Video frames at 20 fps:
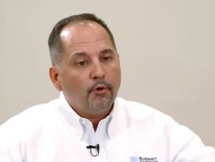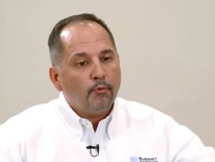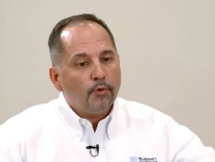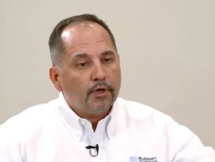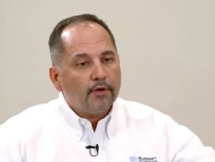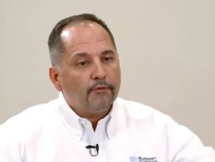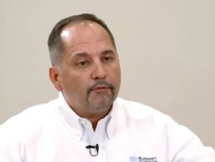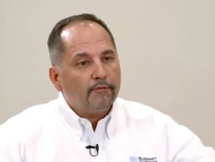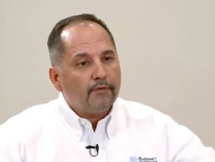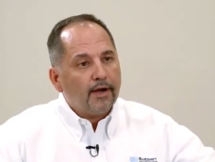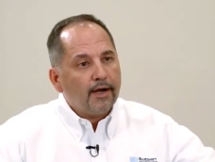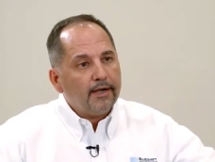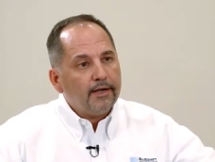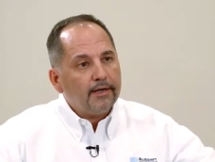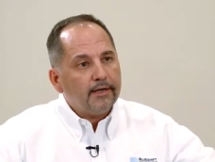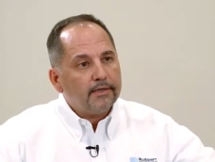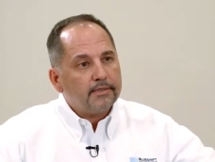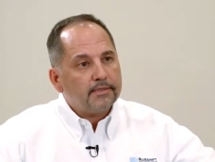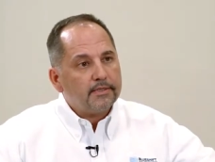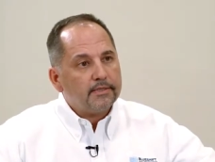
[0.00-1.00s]
What you're
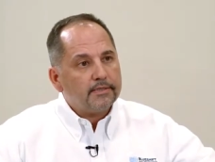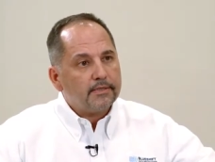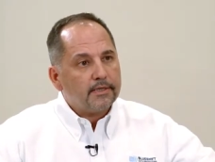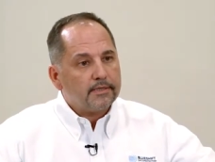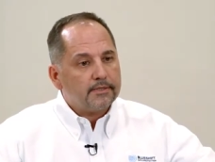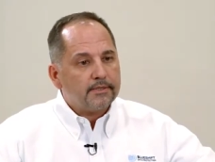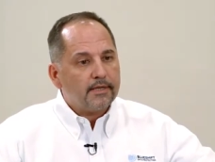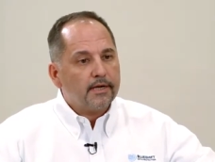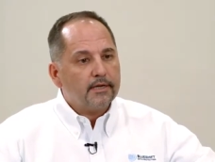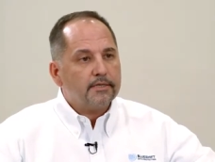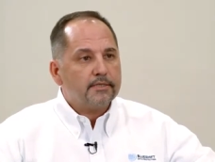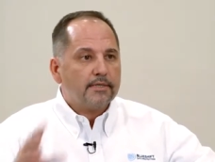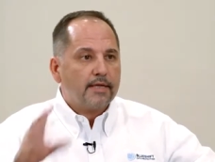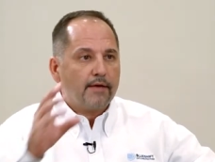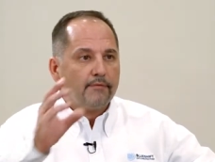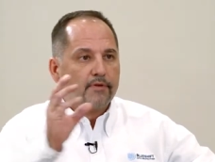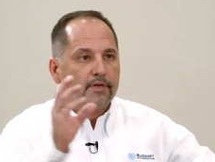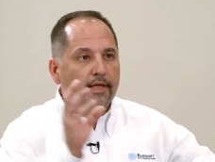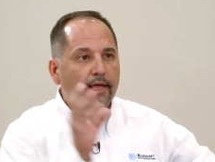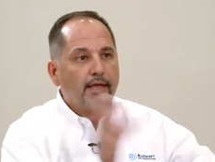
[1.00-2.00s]
finding is instead of just
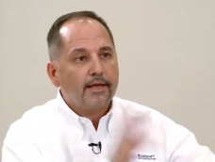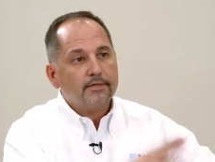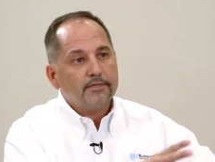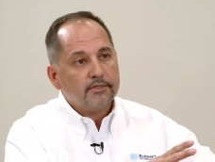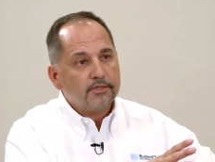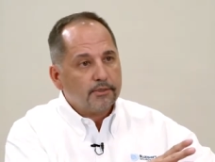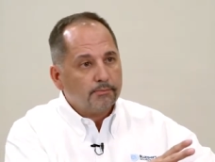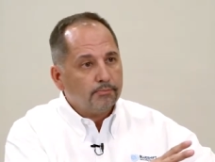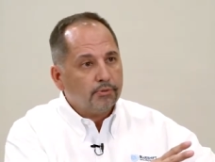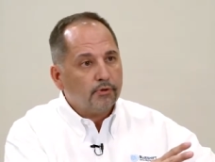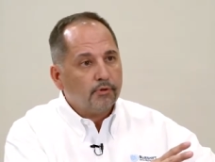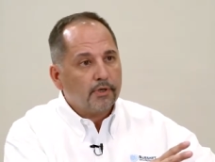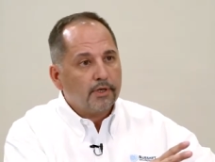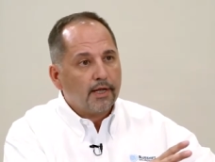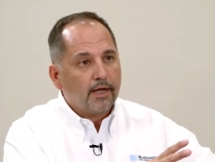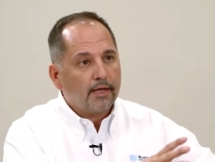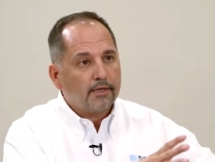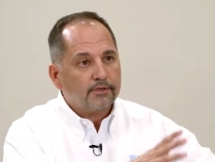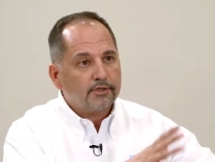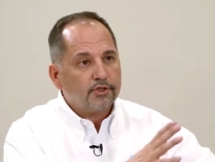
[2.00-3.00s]
having agents deployed
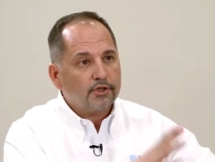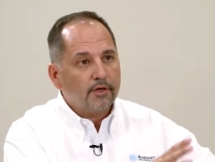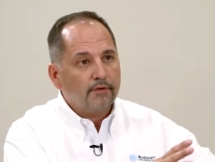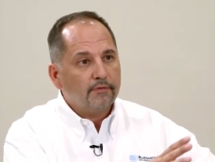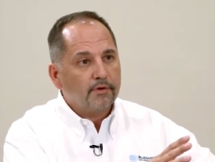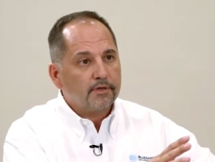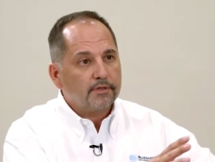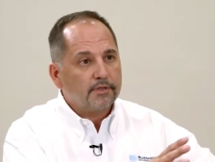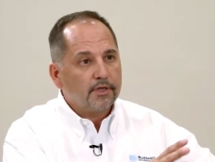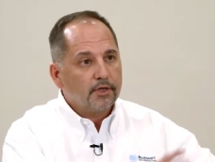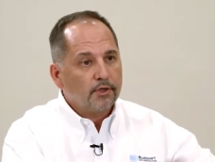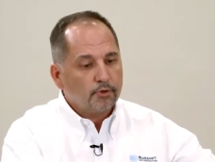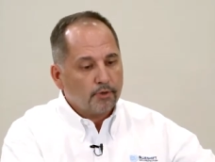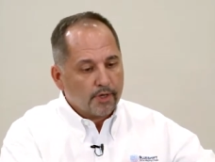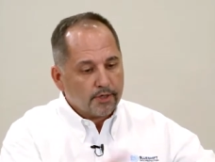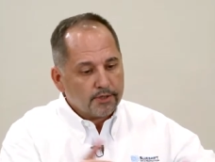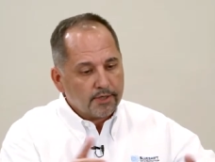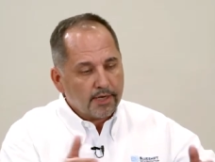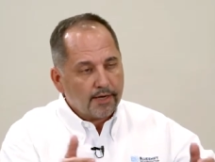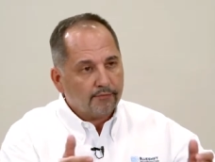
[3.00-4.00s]
on servers,
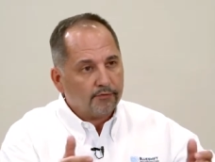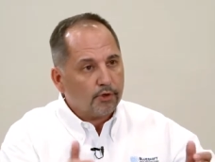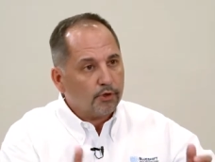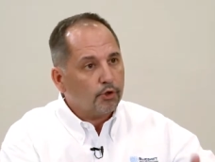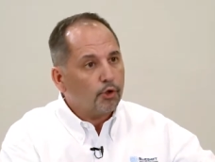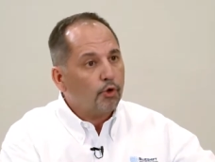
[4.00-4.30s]
you actually have the